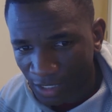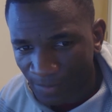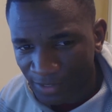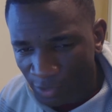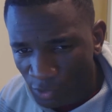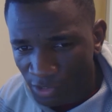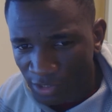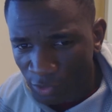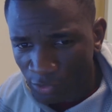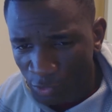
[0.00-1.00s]
I mean,
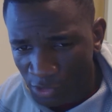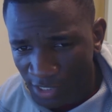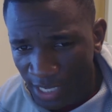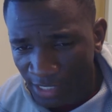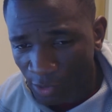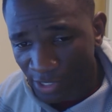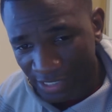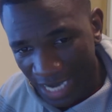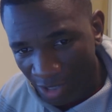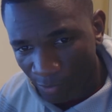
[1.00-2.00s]
usually you see that going
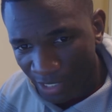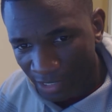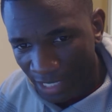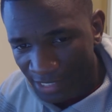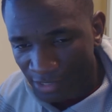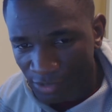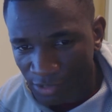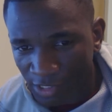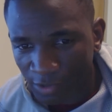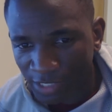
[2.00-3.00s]
down a weight class because you
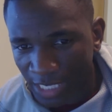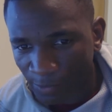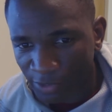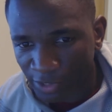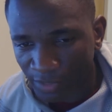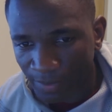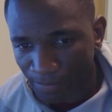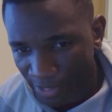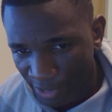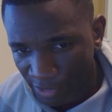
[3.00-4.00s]
consider, okay, well, you're going to be
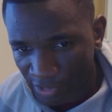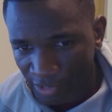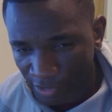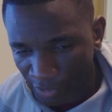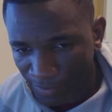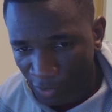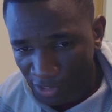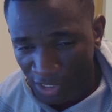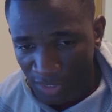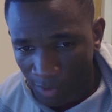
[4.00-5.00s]
bigger than your
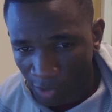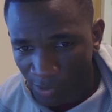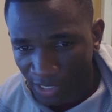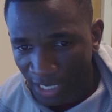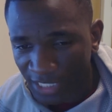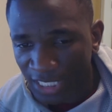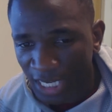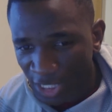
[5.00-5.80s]
opponents at a smaller weight class.